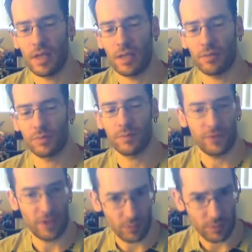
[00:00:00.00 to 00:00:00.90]
there's some
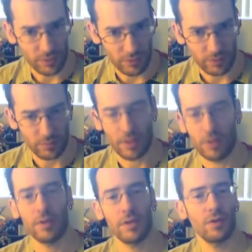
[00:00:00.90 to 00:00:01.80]
fake ones going
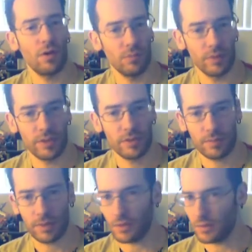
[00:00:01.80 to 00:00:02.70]
around, as always,
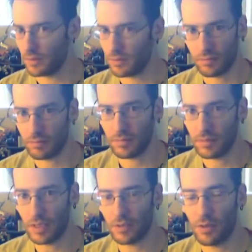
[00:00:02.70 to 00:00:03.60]
because
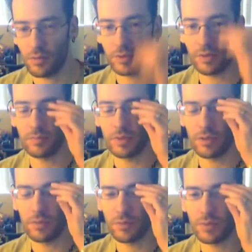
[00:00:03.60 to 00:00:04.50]
that's always something that
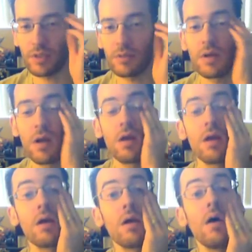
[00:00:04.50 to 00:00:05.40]
goes around.
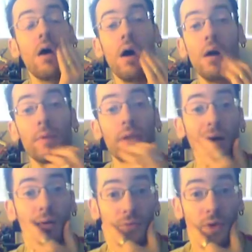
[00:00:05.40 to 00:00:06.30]
But
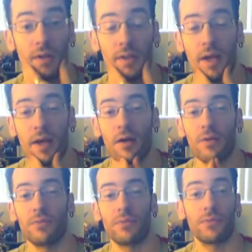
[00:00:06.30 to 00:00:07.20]
now we finally
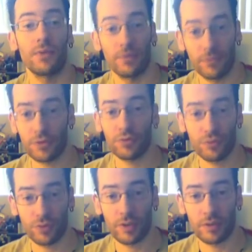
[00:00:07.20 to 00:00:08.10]
have an official
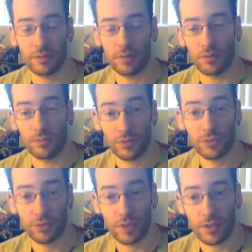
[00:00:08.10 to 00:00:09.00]

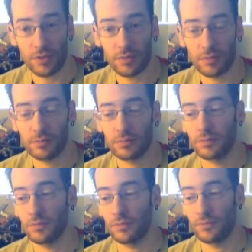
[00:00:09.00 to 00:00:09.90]
official teaser
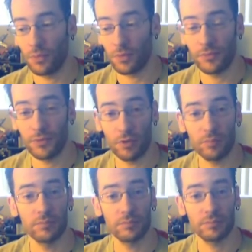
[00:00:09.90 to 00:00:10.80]
for the
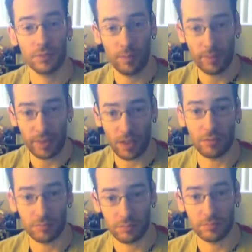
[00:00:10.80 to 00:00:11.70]
film coming
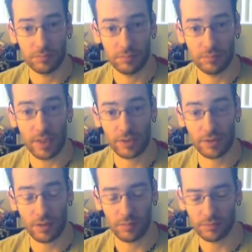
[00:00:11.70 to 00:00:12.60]
out next
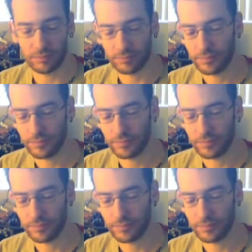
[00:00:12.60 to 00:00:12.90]
summer.